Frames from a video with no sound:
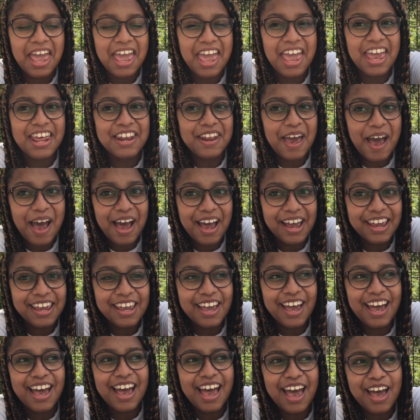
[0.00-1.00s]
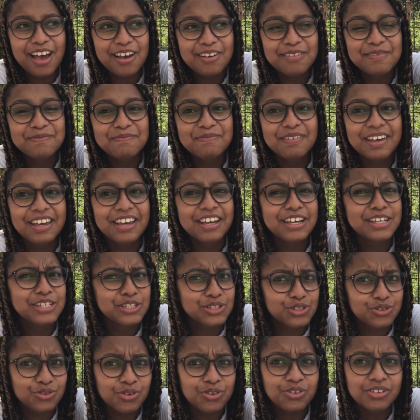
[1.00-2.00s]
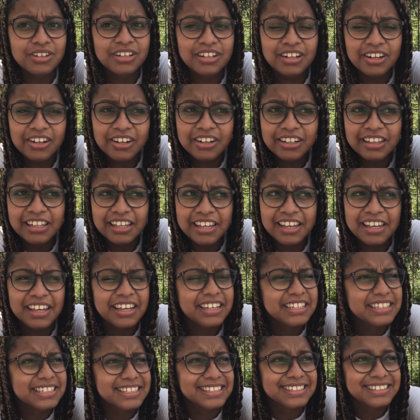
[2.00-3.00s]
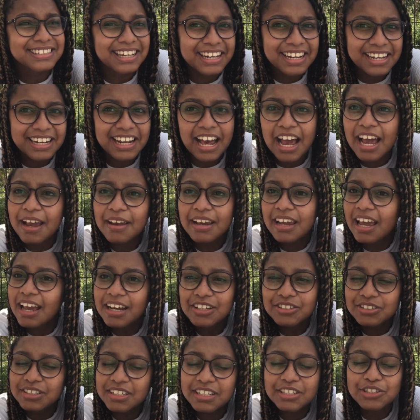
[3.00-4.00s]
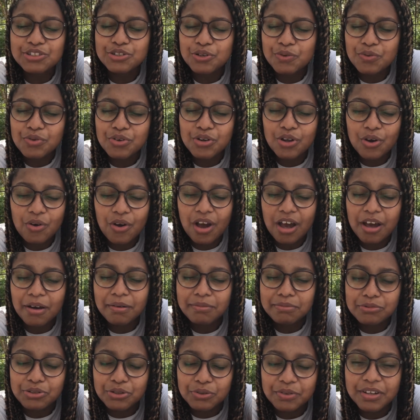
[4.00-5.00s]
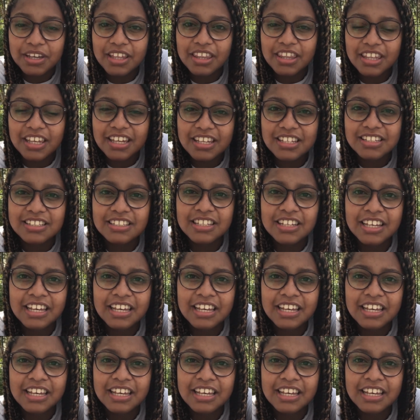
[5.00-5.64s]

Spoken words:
And I am extraordinarily excited. I actually don't know how I'm doing this.